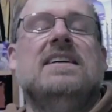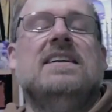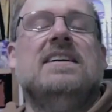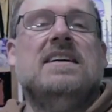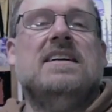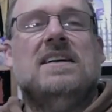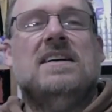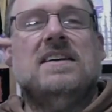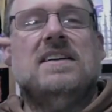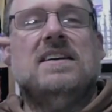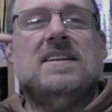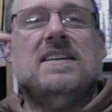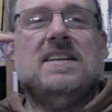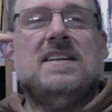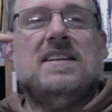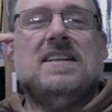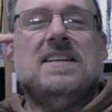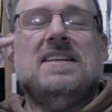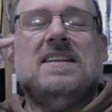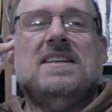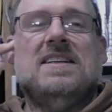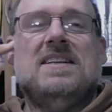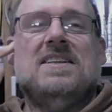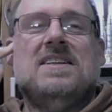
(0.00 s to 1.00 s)
uh,
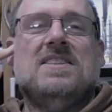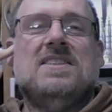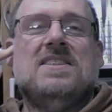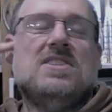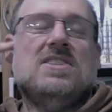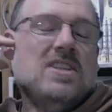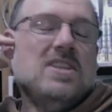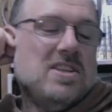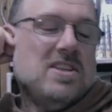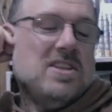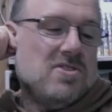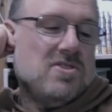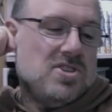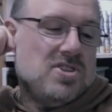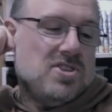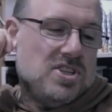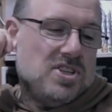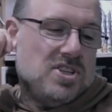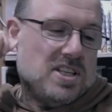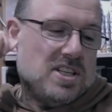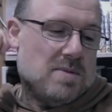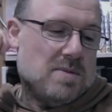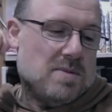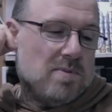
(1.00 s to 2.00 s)
uh Toulouse
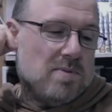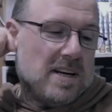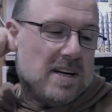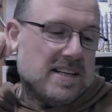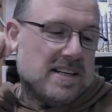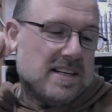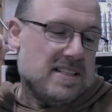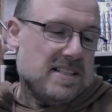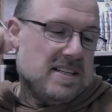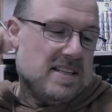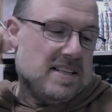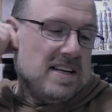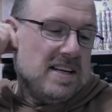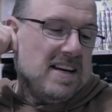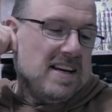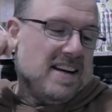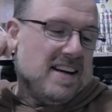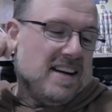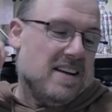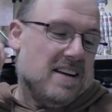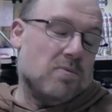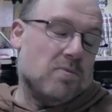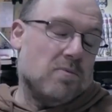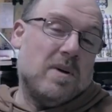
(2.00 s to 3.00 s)
chest place
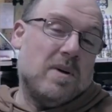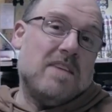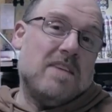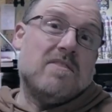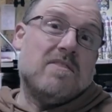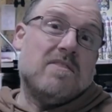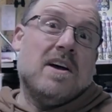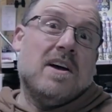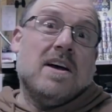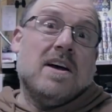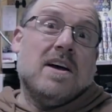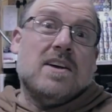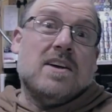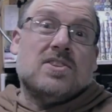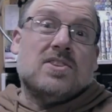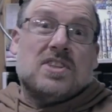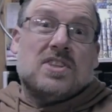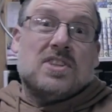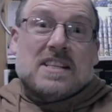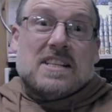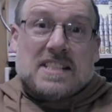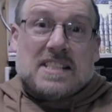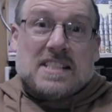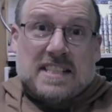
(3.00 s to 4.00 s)
with
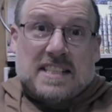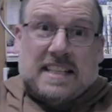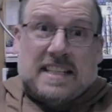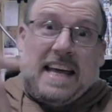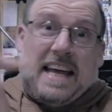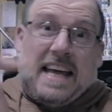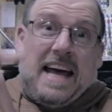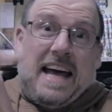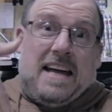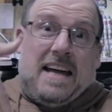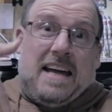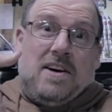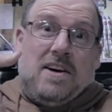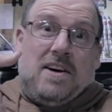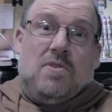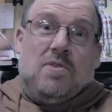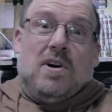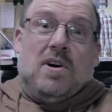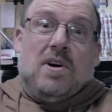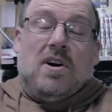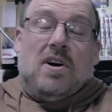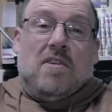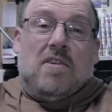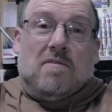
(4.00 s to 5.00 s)
the scale
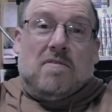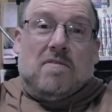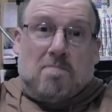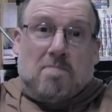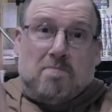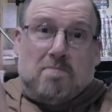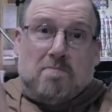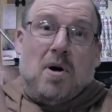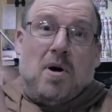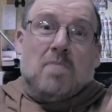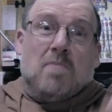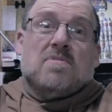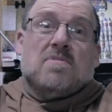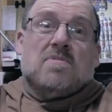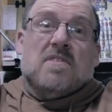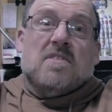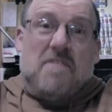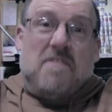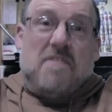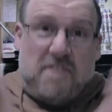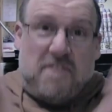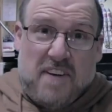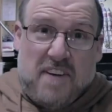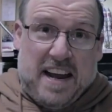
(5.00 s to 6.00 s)
of Bob the
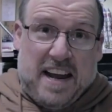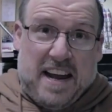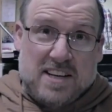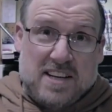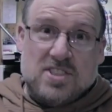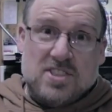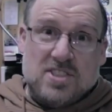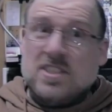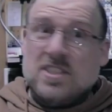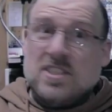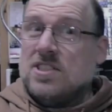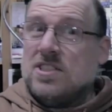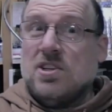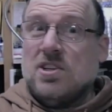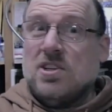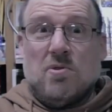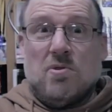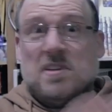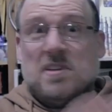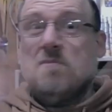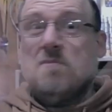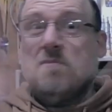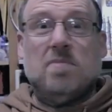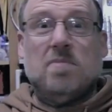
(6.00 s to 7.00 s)
fish that
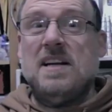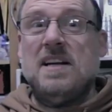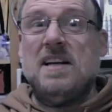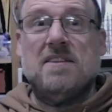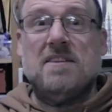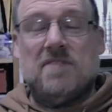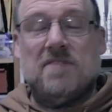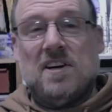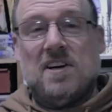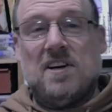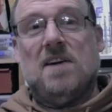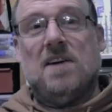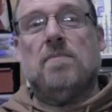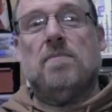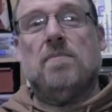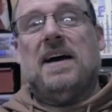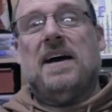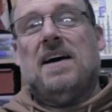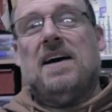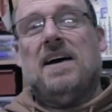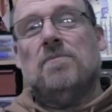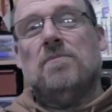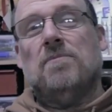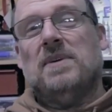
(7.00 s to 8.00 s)
Toulouse completely forgot
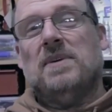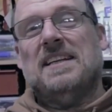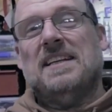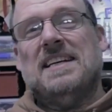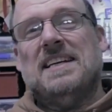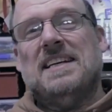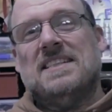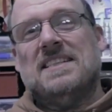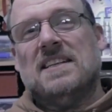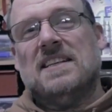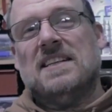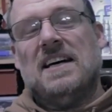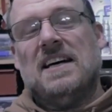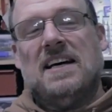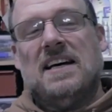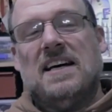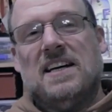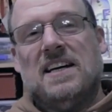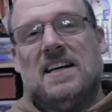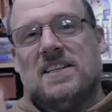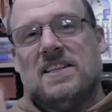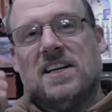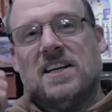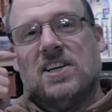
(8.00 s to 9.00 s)
about, but there's
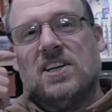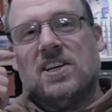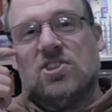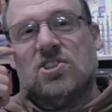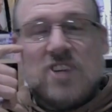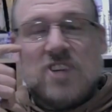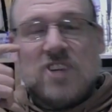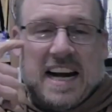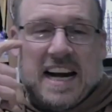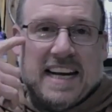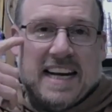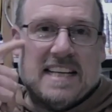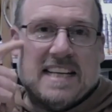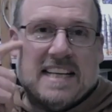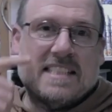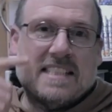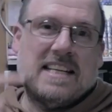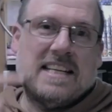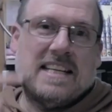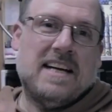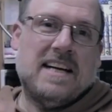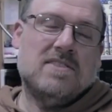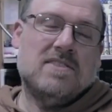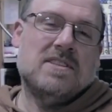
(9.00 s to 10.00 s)
a, a cracking
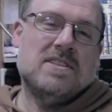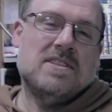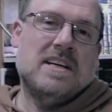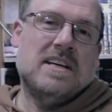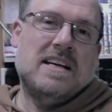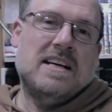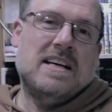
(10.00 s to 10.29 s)
sound